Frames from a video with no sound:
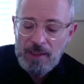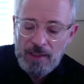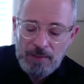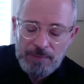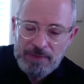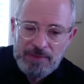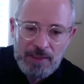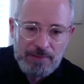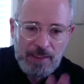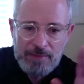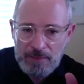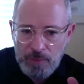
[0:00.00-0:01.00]
Uh, it's not
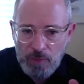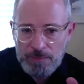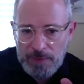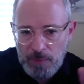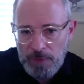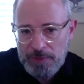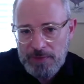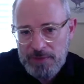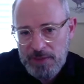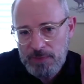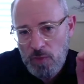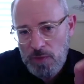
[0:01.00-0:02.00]
not that important. But the point is,
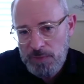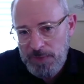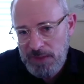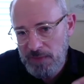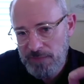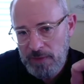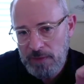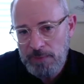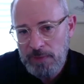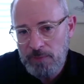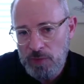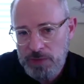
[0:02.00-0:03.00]
it's more specific, a little
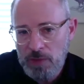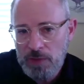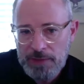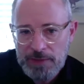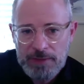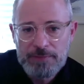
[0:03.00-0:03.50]
bit more targeted.